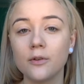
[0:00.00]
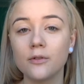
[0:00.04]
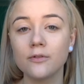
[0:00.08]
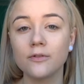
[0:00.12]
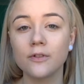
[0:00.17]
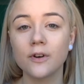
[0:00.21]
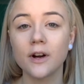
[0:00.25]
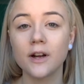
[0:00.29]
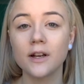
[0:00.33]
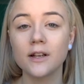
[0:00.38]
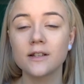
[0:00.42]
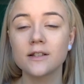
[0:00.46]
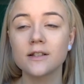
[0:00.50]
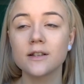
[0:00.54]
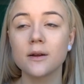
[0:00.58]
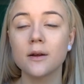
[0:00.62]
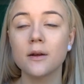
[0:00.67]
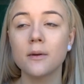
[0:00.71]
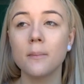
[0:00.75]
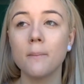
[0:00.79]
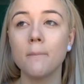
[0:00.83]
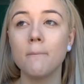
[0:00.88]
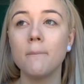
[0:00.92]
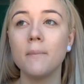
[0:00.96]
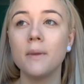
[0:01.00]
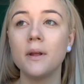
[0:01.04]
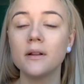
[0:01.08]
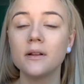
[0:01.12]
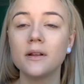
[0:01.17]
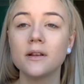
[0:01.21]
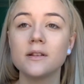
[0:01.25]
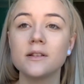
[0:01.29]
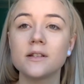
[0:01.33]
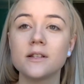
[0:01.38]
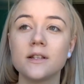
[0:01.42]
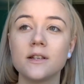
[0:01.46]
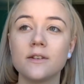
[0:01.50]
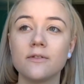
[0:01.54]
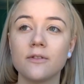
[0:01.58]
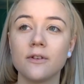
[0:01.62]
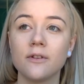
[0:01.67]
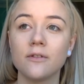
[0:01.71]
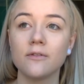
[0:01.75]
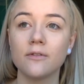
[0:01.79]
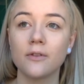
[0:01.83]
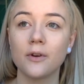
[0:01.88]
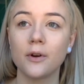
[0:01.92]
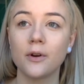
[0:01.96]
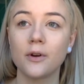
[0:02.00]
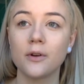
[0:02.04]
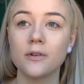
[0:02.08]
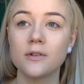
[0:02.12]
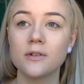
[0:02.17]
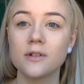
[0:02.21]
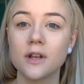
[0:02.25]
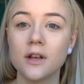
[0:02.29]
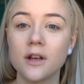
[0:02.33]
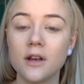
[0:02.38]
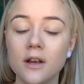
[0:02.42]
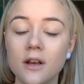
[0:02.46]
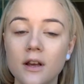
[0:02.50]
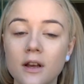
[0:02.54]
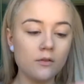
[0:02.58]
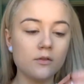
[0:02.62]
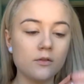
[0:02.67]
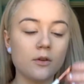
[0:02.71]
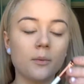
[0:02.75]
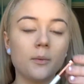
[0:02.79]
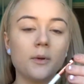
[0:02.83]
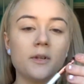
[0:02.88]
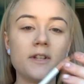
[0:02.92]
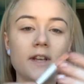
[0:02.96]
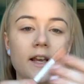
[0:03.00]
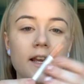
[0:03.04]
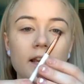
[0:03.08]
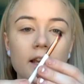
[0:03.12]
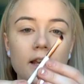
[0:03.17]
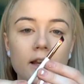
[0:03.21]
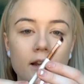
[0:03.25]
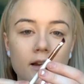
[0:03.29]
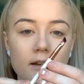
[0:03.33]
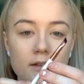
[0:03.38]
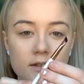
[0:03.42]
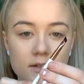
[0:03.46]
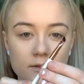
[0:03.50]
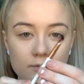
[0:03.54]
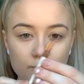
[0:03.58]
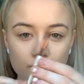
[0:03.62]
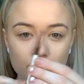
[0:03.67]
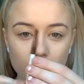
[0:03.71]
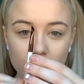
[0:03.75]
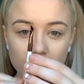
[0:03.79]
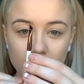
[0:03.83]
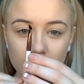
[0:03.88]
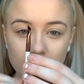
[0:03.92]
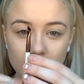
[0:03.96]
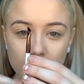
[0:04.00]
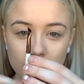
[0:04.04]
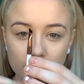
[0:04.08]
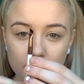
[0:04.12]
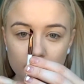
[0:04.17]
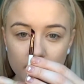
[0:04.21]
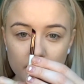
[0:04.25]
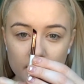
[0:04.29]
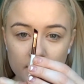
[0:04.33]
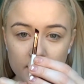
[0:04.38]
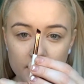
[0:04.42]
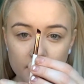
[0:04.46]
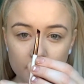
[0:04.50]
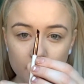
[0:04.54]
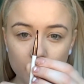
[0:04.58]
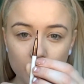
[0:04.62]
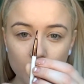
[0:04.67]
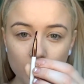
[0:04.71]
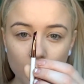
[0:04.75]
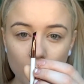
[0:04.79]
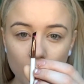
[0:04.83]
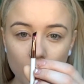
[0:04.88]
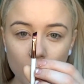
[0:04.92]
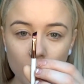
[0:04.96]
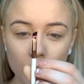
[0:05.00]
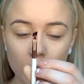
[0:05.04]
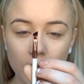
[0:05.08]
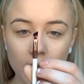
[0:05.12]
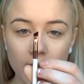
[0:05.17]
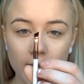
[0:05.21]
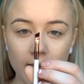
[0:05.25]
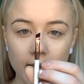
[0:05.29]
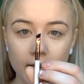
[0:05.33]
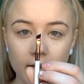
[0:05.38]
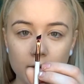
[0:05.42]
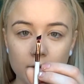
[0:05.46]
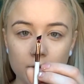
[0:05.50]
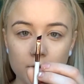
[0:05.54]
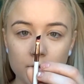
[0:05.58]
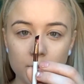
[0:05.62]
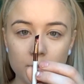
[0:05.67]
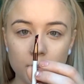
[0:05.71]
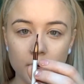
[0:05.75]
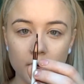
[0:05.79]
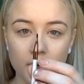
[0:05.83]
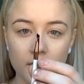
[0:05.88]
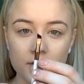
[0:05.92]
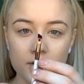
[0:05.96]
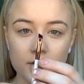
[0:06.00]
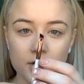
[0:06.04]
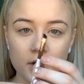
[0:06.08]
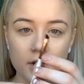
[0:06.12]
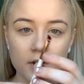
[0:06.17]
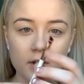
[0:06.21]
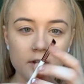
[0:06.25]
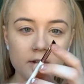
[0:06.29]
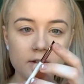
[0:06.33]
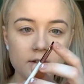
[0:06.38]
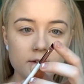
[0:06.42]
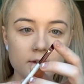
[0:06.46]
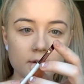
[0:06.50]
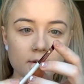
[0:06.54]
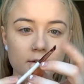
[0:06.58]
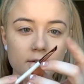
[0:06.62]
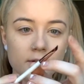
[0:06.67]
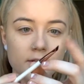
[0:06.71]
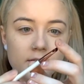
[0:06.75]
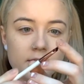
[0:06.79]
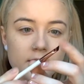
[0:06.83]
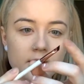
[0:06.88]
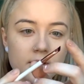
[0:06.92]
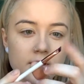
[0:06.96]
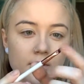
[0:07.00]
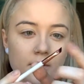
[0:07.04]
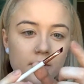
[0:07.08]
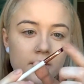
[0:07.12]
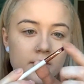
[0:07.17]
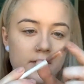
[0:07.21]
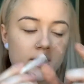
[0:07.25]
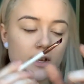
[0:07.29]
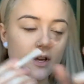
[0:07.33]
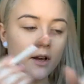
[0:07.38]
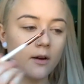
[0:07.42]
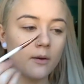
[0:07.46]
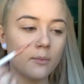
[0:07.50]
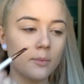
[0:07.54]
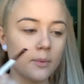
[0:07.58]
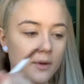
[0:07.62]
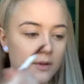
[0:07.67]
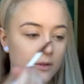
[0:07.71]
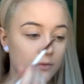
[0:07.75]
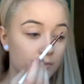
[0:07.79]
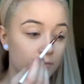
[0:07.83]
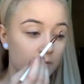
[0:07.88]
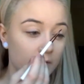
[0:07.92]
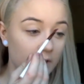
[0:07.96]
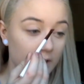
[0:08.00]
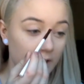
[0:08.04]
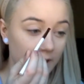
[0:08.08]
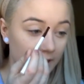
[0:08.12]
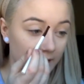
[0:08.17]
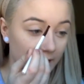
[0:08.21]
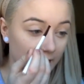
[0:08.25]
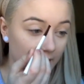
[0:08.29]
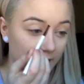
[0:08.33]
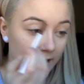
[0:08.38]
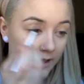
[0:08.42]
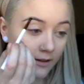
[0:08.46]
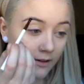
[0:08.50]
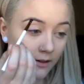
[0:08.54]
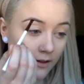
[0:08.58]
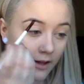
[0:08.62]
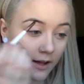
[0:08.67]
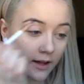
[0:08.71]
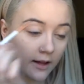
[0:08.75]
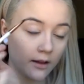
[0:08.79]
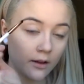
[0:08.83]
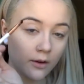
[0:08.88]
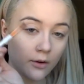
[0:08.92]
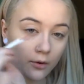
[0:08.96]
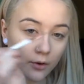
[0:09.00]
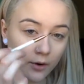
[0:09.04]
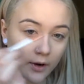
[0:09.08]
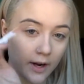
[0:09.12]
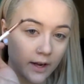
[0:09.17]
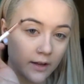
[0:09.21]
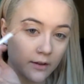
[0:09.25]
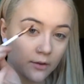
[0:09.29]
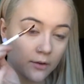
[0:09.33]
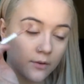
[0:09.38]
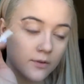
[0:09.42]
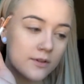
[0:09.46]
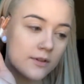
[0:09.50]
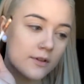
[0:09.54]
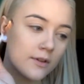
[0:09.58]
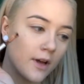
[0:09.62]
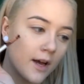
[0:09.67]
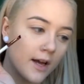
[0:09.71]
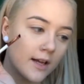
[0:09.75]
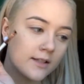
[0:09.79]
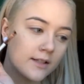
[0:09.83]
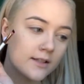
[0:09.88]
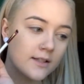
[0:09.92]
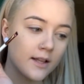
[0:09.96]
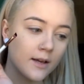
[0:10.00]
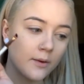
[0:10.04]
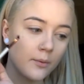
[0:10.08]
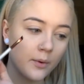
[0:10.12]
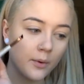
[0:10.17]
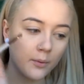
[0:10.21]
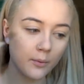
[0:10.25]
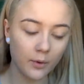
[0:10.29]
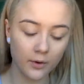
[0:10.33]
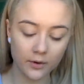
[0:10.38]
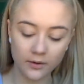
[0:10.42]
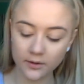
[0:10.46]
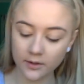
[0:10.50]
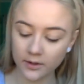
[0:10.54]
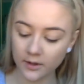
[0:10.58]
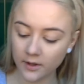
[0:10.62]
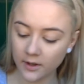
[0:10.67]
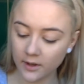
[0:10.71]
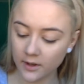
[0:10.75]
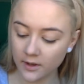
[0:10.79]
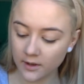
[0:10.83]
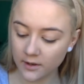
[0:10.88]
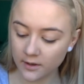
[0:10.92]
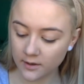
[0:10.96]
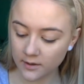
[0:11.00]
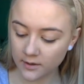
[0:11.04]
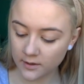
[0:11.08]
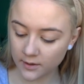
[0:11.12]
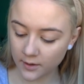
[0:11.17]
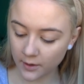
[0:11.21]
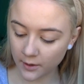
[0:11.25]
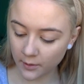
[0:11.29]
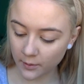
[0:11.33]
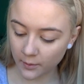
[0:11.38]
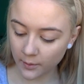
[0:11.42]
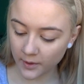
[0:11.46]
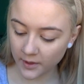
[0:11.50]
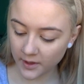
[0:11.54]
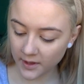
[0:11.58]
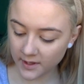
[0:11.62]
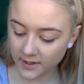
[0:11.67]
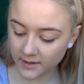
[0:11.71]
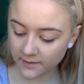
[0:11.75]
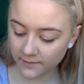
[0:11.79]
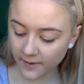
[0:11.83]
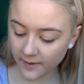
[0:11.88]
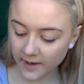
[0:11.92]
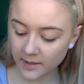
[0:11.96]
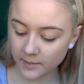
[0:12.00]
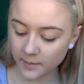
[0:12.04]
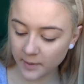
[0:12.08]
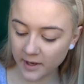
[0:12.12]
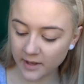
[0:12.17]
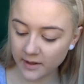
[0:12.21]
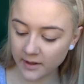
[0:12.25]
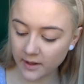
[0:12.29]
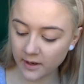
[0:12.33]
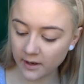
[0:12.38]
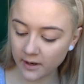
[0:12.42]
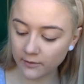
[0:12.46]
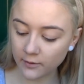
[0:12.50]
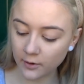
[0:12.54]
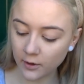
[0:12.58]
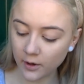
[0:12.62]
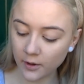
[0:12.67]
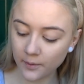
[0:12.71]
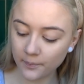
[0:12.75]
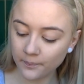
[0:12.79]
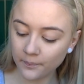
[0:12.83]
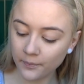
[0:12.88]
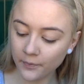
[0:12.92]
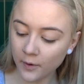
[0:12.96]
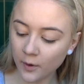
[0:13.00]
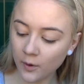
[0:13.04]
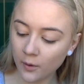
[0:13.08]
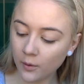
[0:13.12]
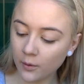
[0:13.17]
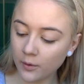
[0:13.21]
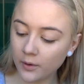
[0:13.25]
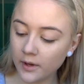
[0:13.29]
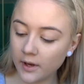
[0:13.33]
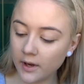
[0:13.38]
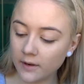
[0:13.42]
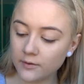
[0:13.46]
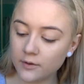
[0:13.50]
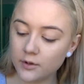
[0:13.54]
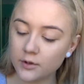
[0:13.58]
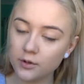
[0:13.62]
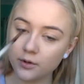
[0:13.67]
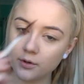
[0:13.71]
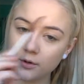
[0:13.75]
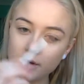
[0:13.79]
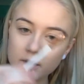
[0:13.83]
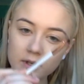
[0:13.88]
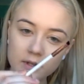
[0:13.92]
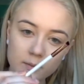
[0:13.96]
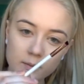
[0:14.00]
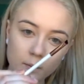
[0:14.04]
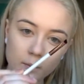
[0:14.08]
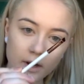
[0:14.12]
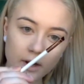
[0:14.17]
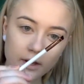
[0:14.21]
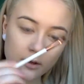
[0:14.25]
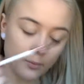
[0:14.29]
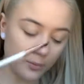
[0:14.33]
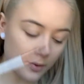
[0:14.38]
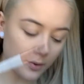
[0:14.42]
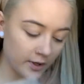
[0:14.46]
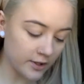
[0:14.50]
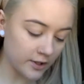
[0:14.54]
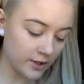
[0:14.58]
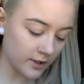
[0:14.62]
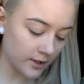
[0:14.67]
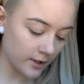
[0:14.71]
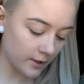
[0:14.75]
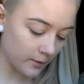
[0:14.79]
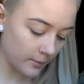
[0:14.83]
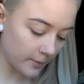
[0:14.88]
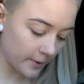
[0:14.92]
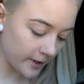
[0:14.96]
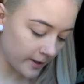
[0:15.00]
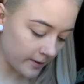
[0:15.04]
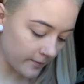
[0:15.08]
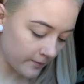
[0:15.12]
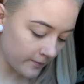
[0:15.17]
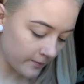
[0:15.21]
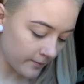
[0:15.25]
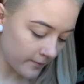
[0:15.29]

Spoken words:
find millions of different photos. So I'll be taking a really small angled brush. So this is going to help us really get in there and create those lines that we want. So with this face paint that I've got, all you have to do is wet your brush a little bit